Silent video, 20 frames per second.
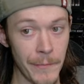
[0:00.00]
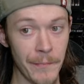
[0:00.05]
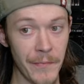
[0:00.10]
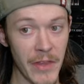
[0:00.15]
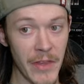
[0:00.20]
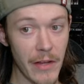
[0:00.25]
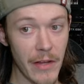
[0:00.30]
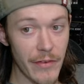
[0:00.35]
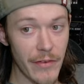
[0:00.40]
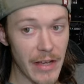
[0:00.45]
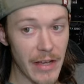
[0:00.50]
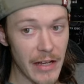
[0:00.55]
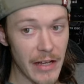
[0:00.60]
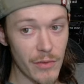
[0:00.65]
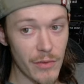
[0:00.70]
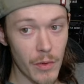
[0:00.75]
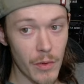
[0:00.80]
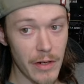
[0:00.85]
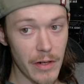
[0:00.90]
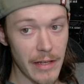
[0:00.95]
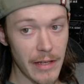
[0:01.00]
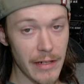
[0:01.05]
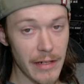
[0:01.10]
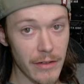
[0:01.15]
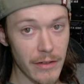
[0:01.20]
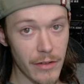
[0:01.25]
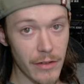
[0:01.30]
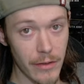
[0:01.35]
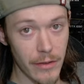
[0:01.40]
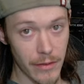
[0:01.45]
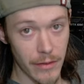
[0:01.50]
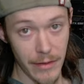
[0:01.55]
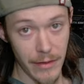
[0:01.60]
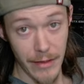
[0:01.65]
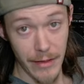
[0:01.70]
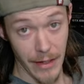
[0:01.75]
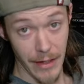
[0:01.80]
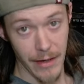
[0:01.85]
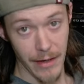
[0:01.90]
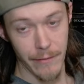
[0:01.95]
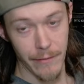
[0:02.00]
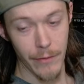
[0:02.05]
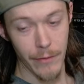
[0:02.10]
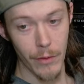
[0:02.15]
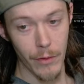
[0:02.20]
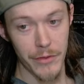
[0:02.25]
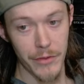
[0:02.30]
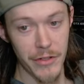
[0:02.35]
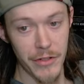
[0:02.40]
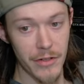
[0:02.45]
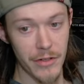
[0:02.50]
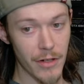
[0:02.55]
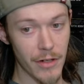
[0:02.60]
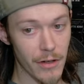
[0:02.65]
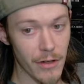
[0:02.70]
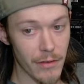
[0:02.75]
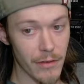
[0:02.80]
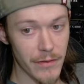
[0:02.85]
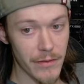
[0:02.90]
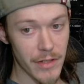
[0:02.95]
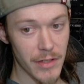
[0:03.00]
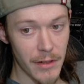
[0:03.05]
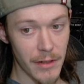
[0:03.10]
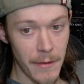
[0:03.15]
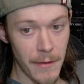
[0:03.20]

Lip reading: If you guys want to get into the voltage curves,